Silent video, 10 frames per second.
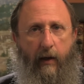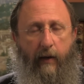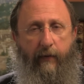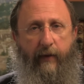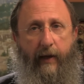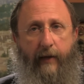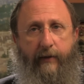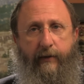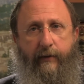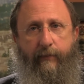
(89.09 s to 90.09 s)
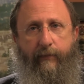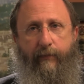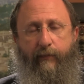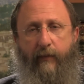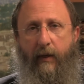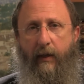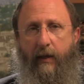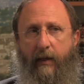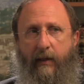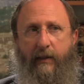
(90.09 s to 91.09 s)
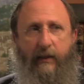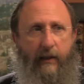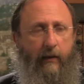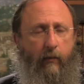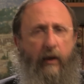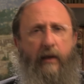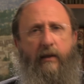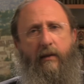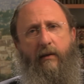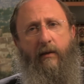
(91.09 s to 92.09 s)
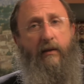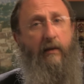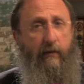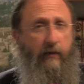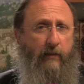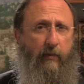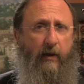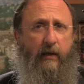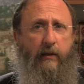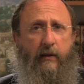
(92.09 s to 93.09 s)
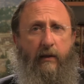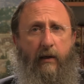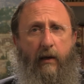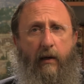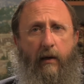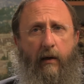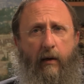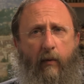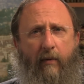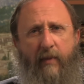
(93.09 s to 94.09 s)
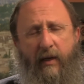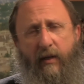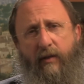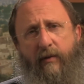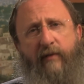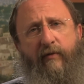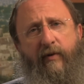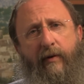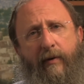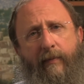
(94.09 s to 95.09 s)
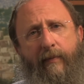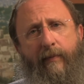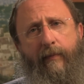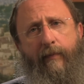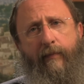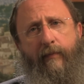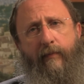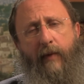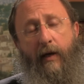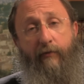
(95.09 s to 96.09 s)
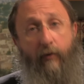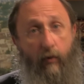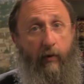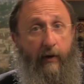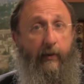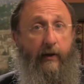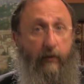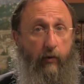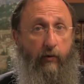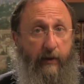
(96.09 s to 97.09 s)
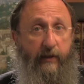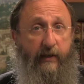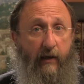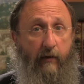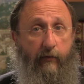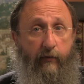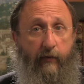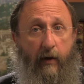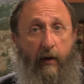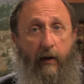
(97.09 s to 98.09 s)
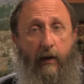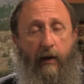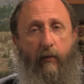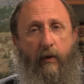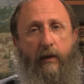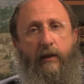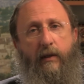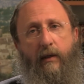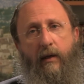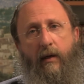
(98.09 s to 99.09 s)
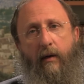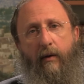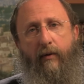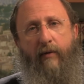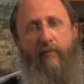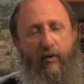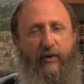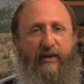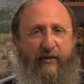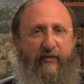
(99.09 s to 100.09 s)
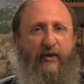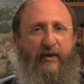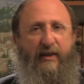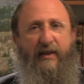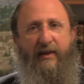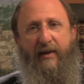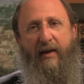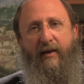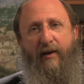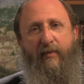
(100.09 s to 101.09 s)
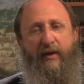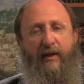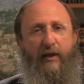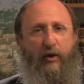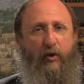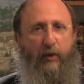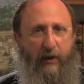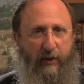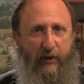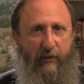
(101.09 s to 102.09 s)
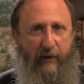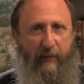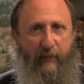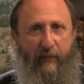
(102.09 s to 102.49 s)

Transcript: And that sin, what is it, the sin of the spies? What made it so severe? As recorded by Torah itself, it was the most severe sin committed in Jewish history.